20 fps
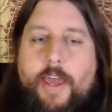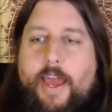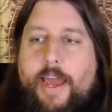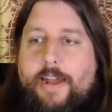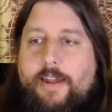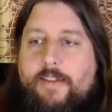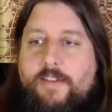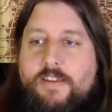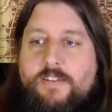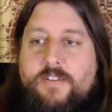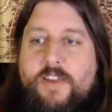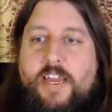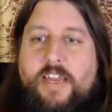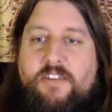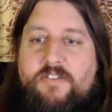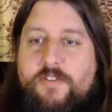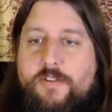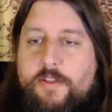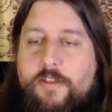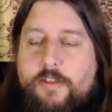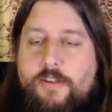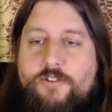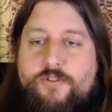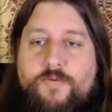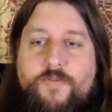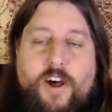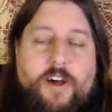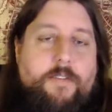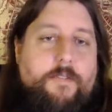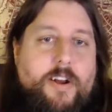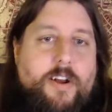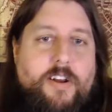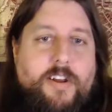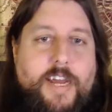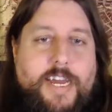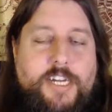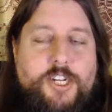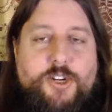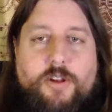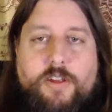and in this case this felt very
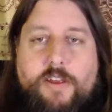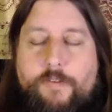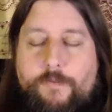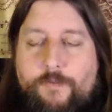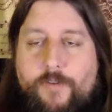natural it